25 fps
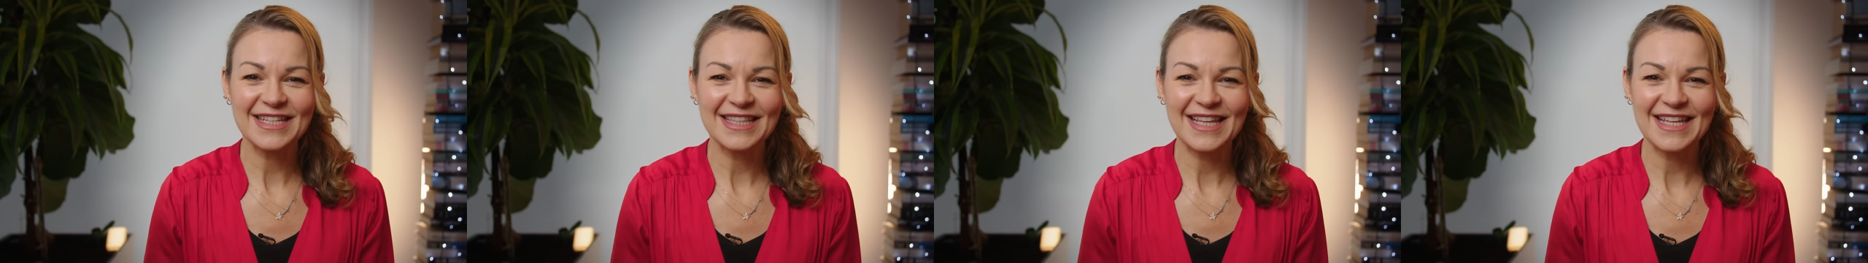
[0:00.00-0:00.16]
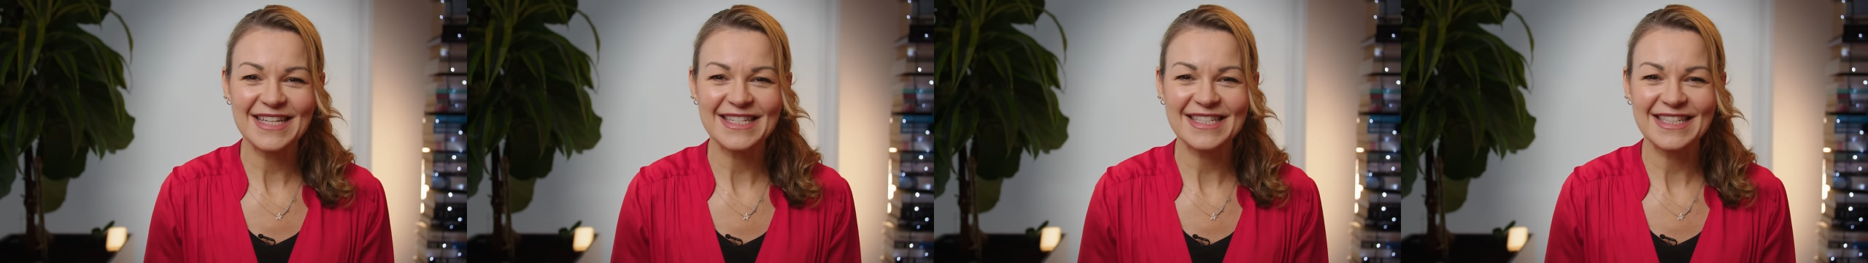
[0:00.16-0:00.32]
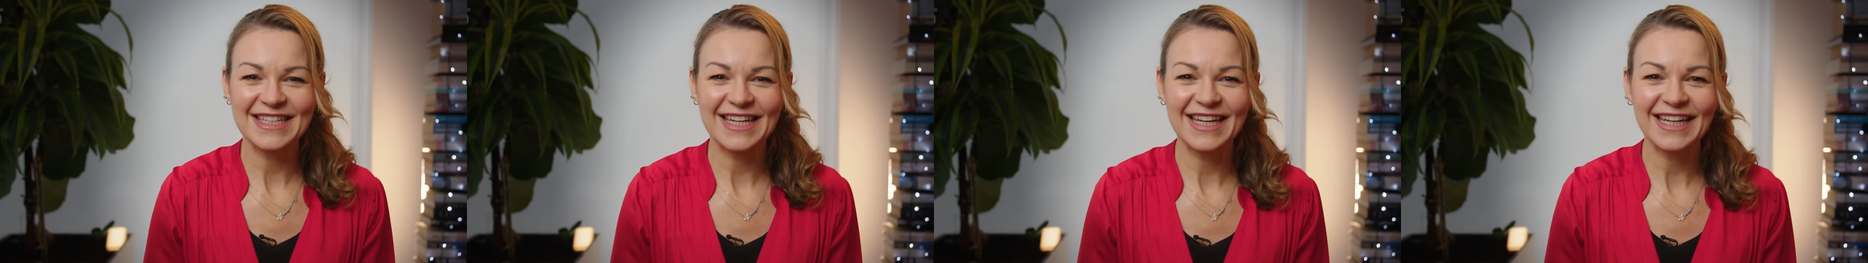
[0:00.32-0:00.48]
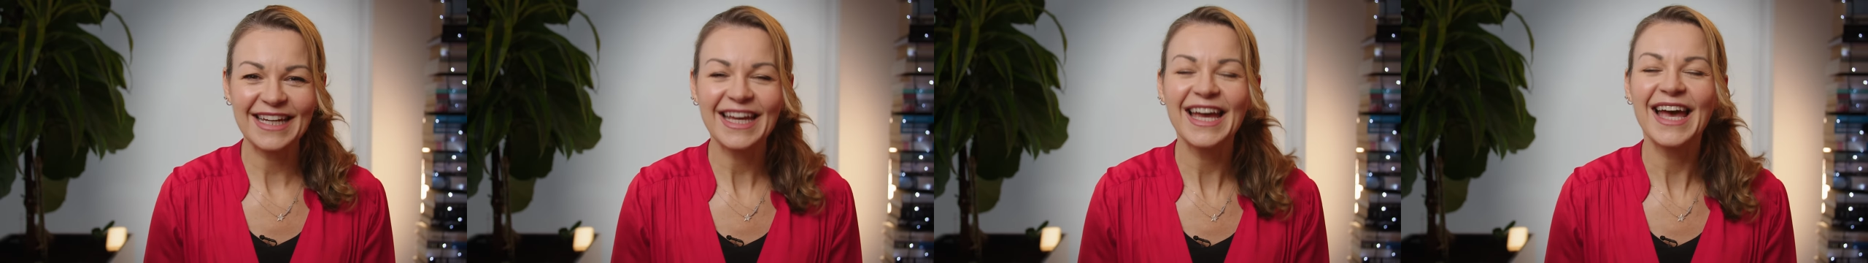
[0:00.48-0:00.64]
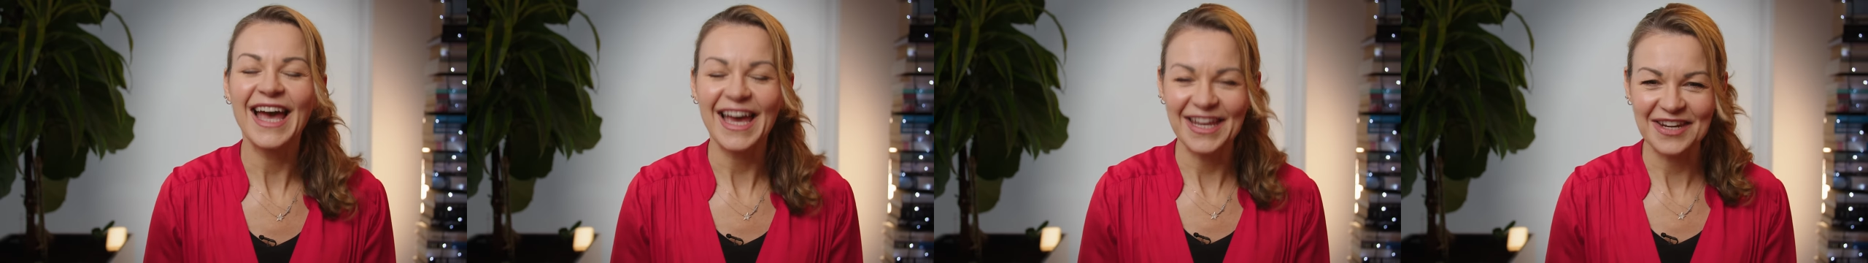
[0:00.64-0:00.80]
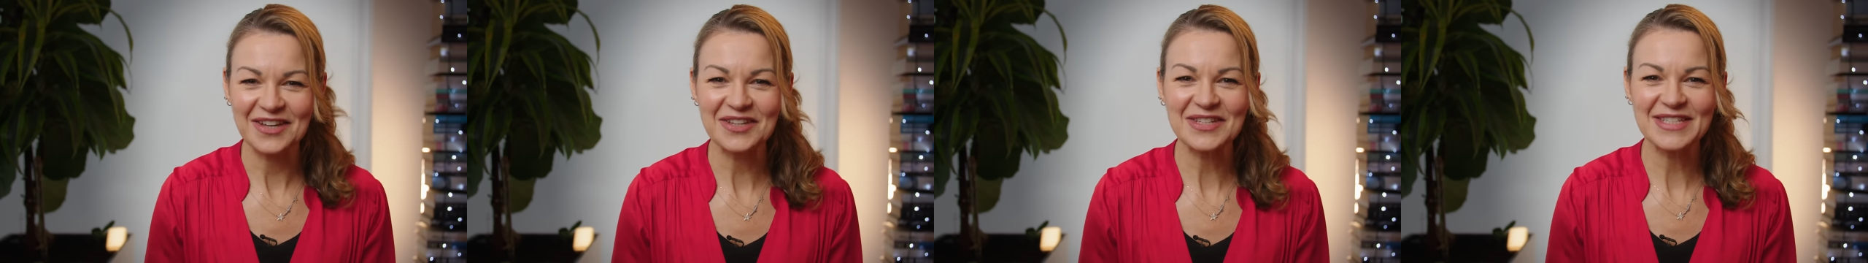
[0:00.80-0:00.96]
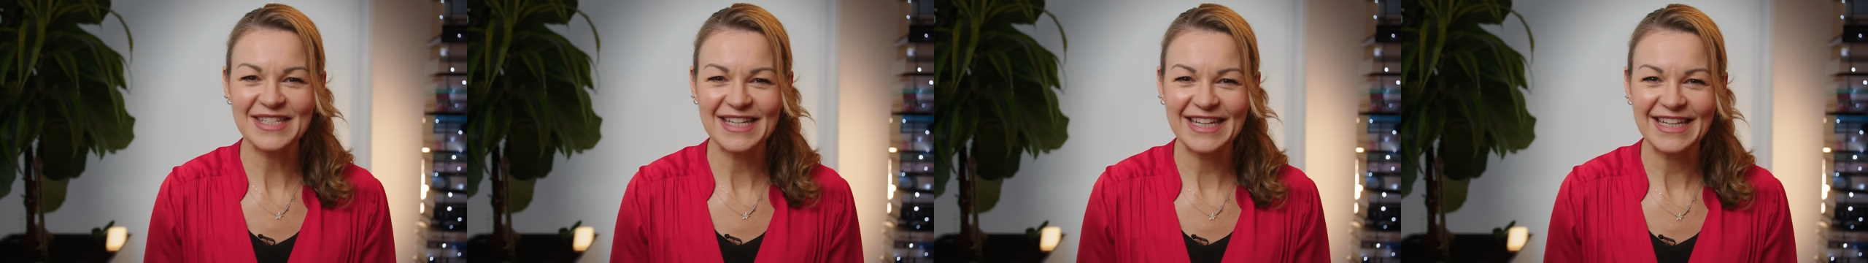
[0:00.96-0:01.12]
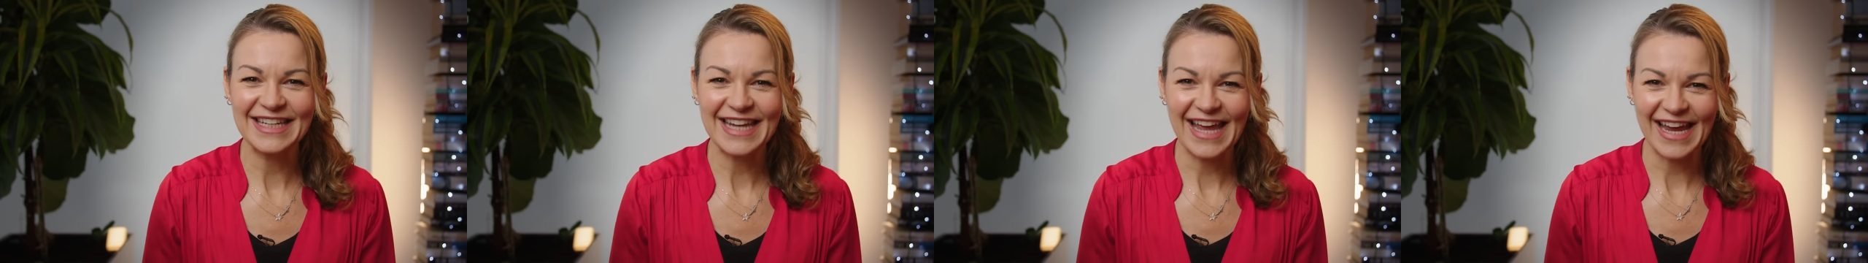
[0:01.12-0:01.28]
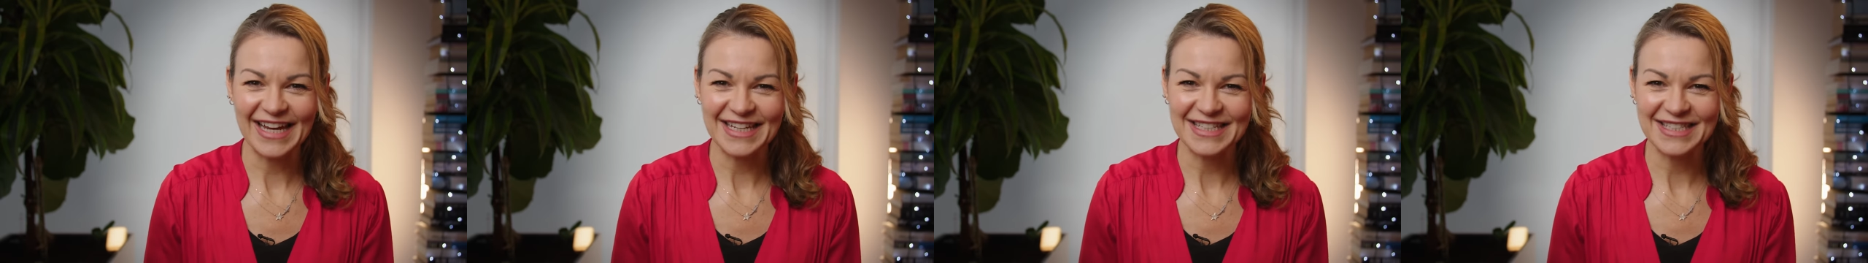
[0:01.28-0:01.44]
and listening and I'll see
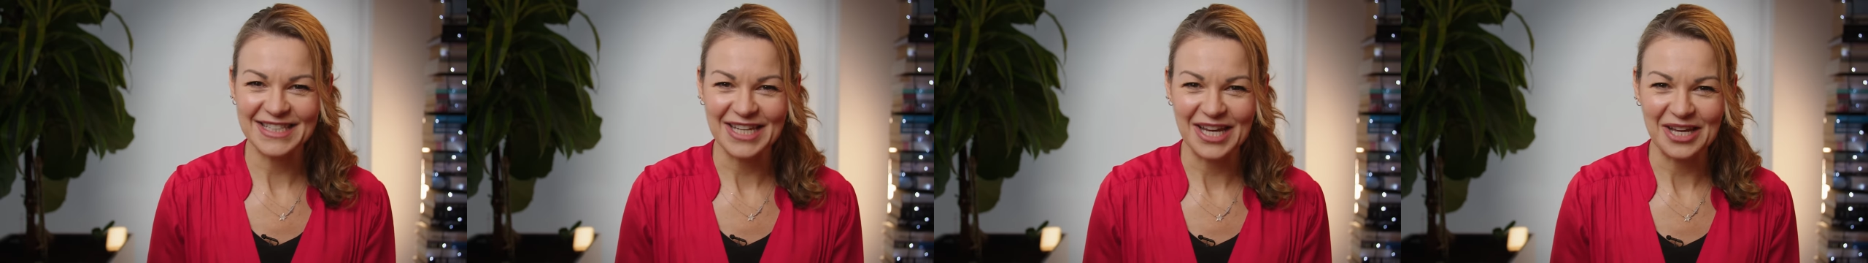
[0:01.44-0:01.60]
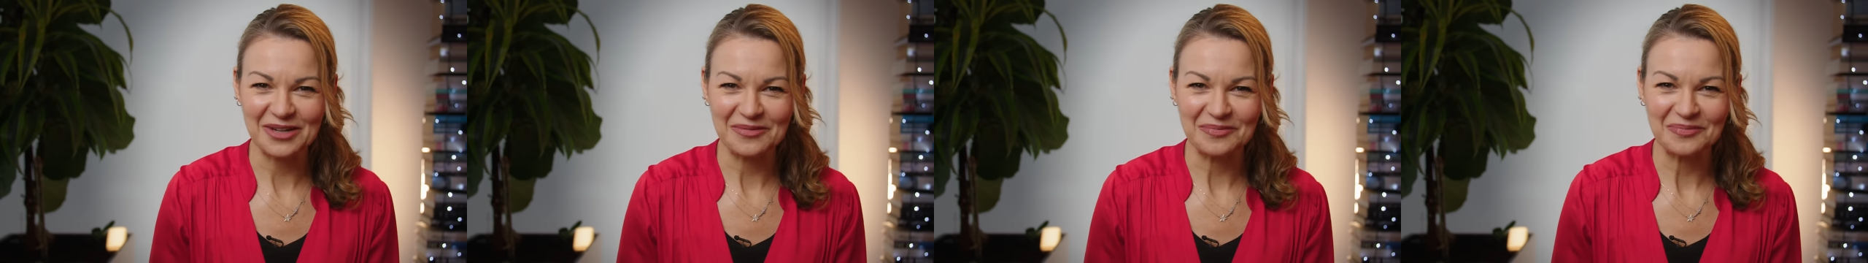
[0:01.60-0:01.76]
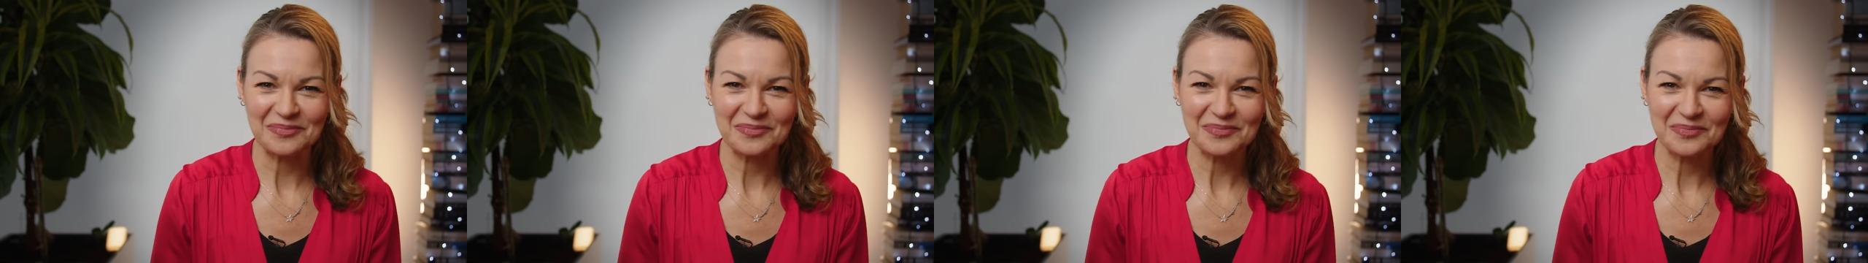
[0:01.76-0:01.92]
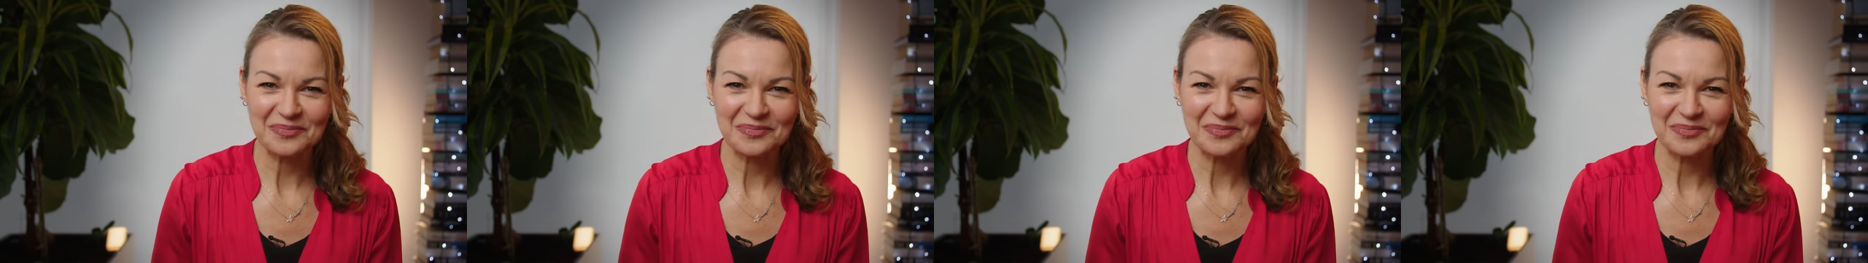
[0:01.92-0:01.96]
you next time.